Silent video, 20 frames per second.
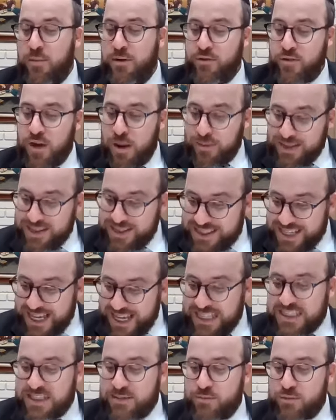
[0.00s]
the Rebbe
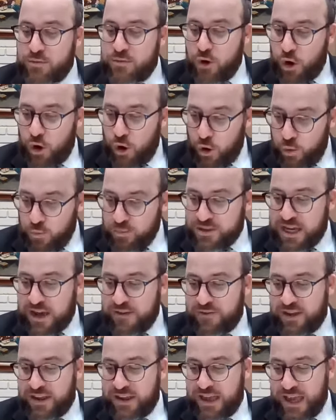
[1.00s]
sent him home to
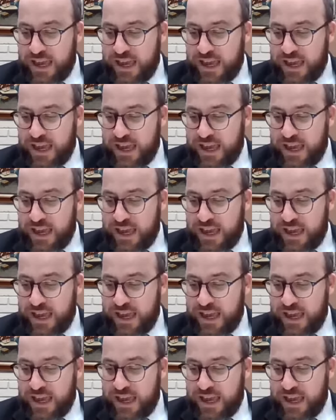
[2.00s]
have